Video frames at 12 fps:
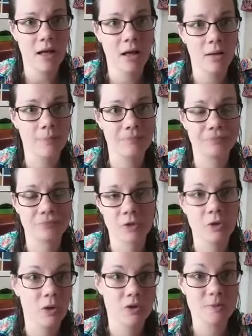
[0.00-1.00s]
Um,
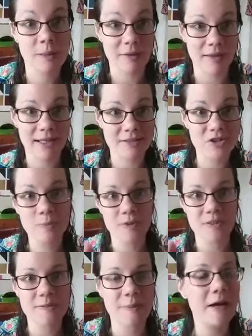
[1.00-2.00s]
who knows, maybe I'll get super
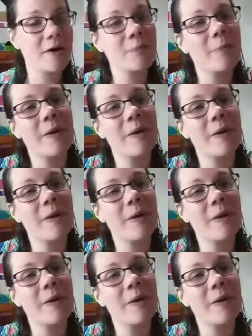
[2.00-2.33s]
inspired.